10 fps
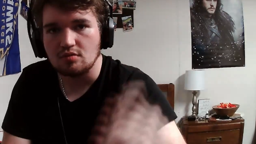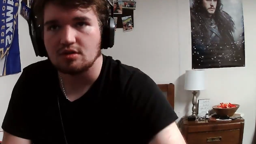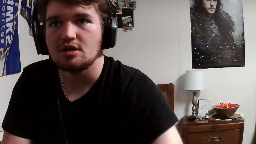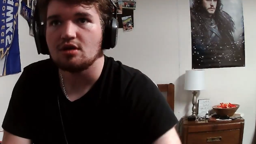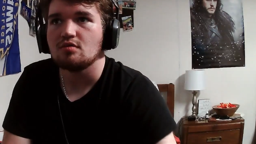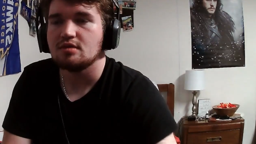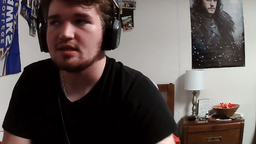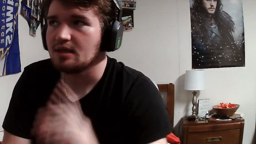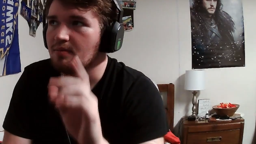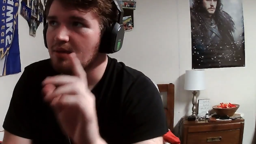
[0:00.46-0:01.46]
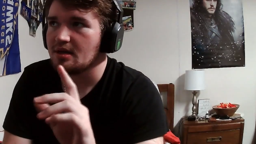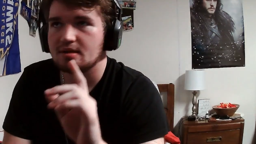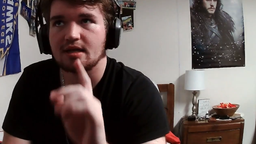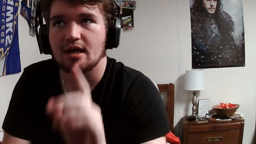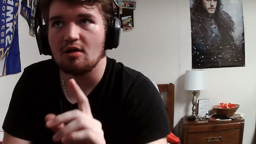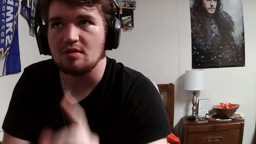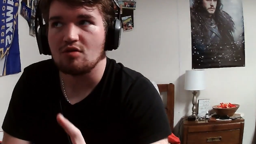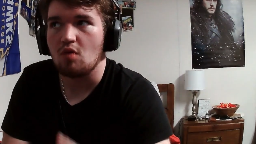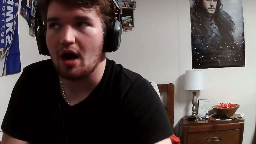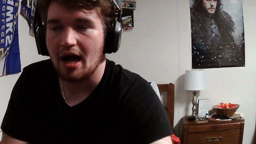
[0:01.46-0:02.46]
so somebody tell me
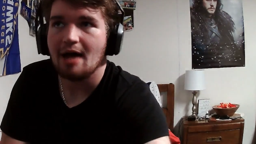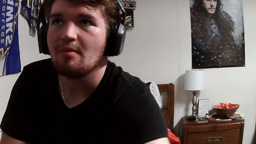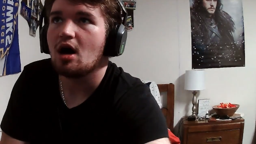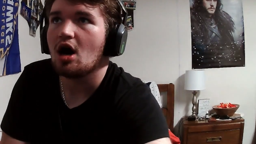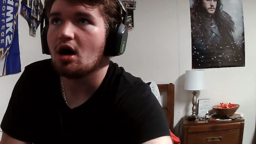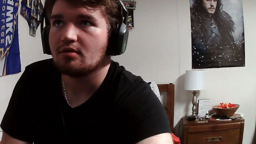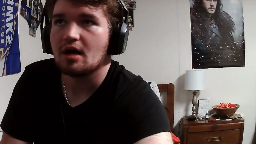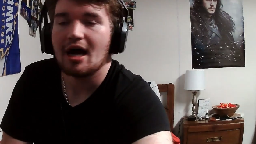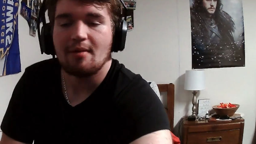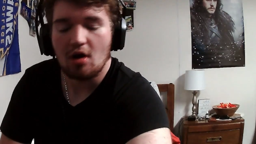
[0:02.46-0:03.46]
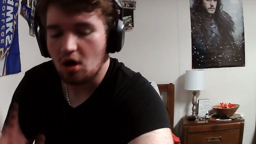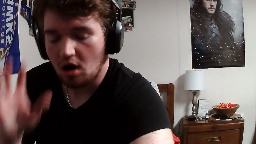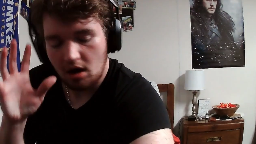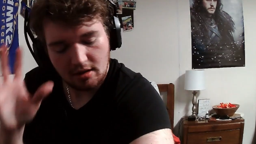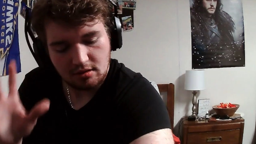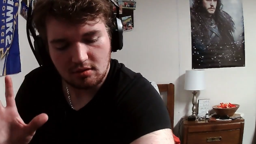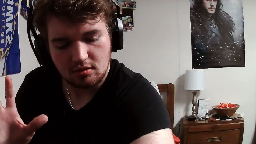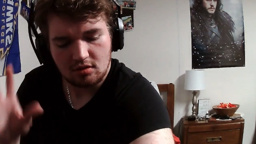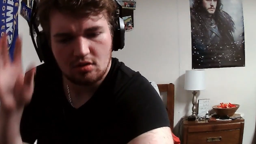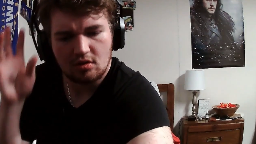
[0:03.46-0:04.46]
why. I'm on I'm on
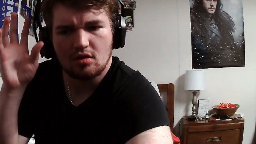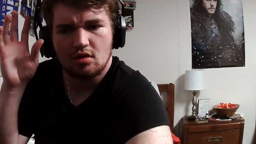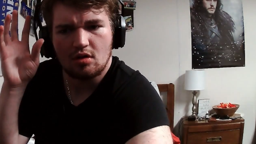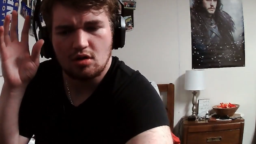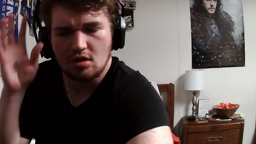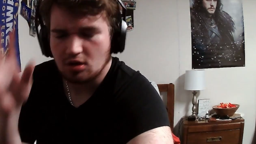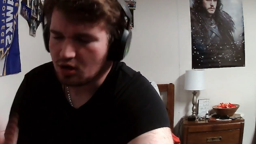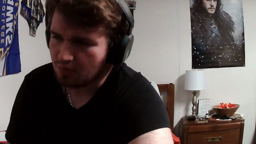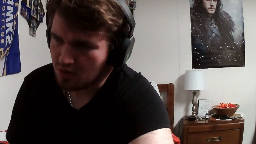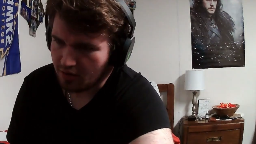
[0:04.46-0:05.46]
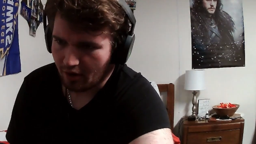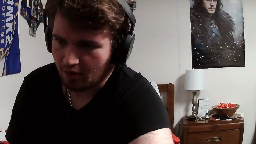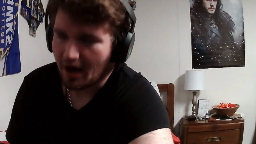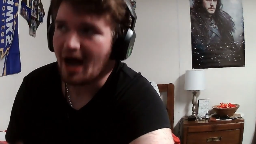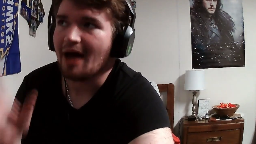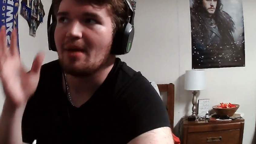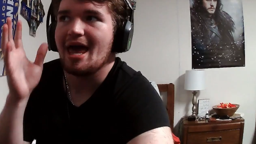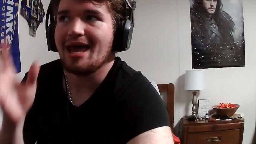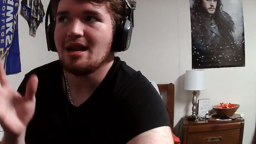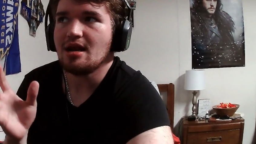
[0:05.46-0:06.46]
the computer. I'm
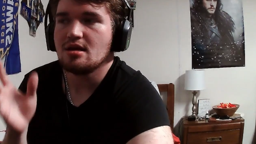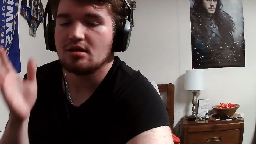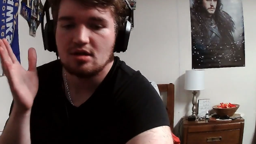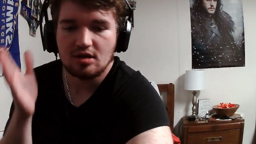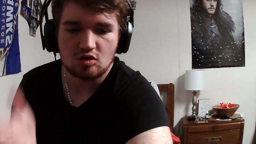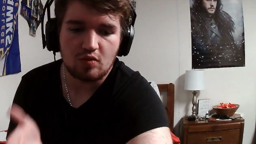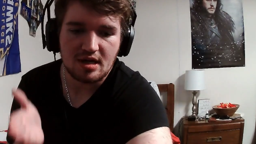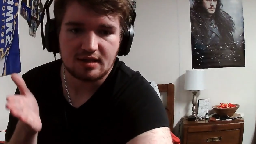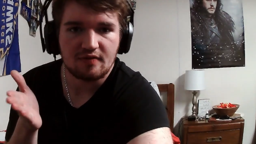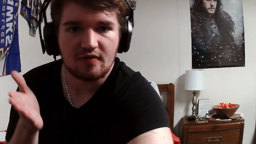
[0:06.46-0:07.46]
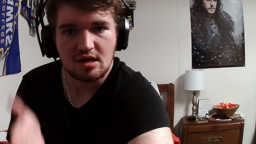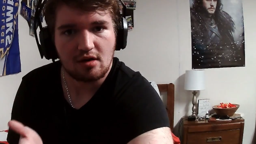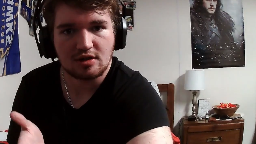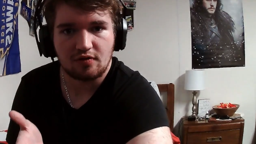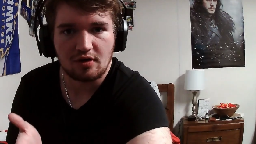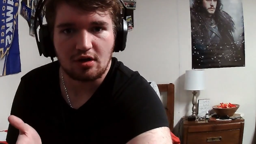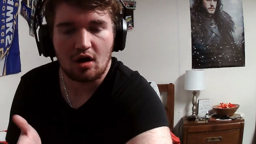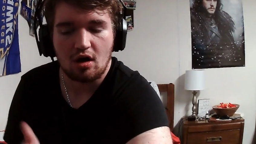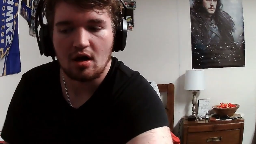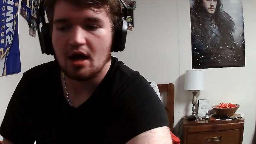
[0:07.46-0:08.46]
editing this week's videos for
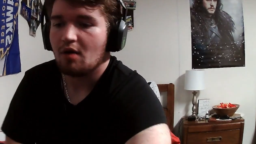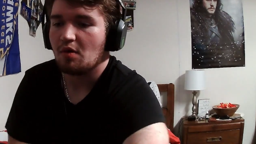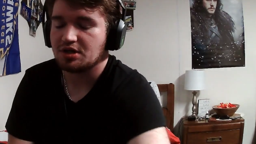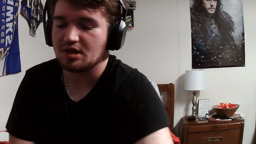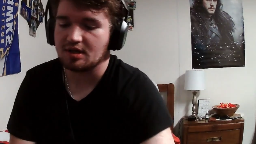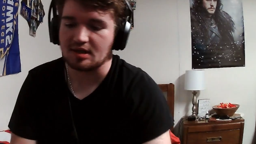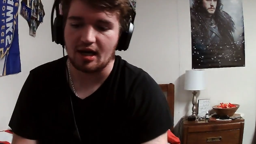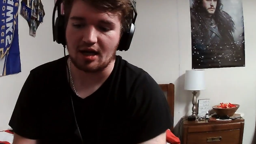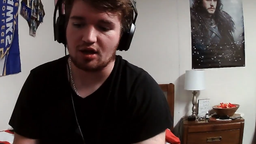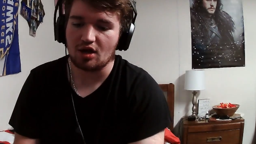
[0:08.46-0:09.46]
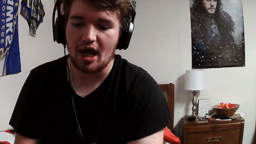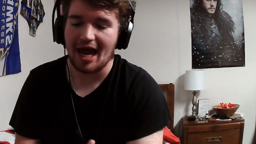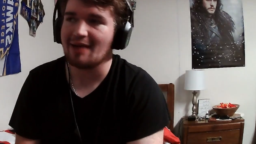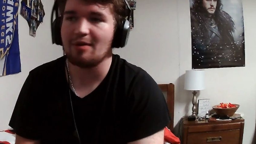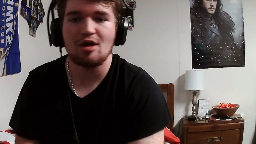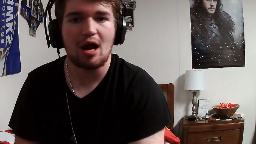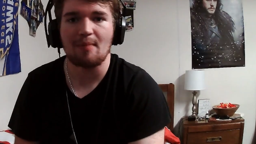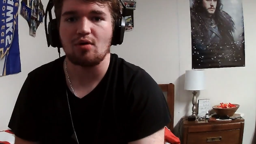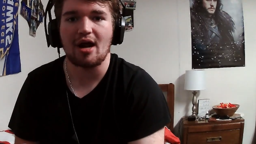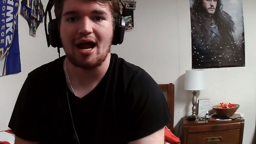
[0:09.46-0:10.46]
y'all, which is like anime
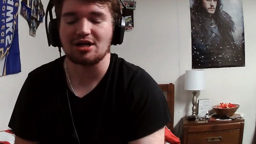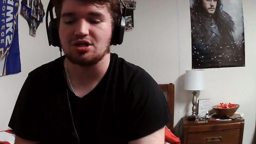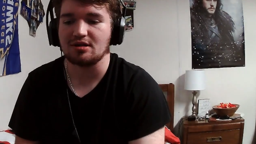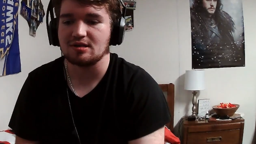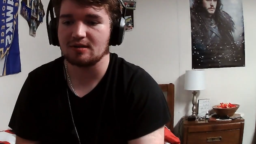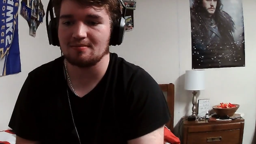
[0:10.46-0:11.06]
rap reactions,